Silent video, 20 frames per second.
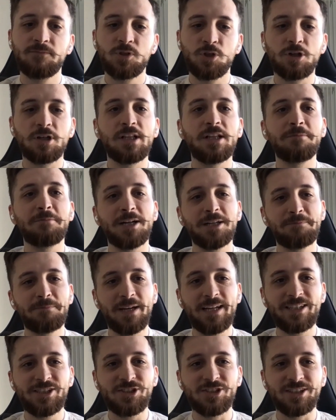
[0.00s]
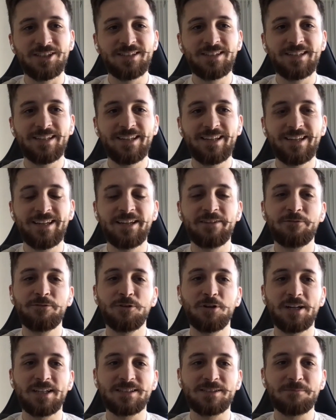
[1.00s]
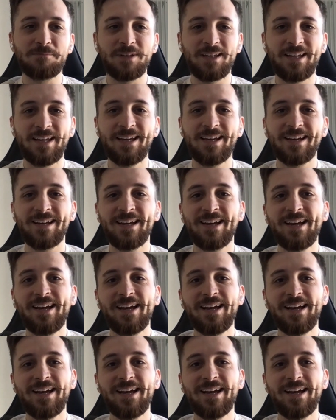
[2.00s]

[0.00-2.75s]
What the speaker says: truly my passion, if you ask me,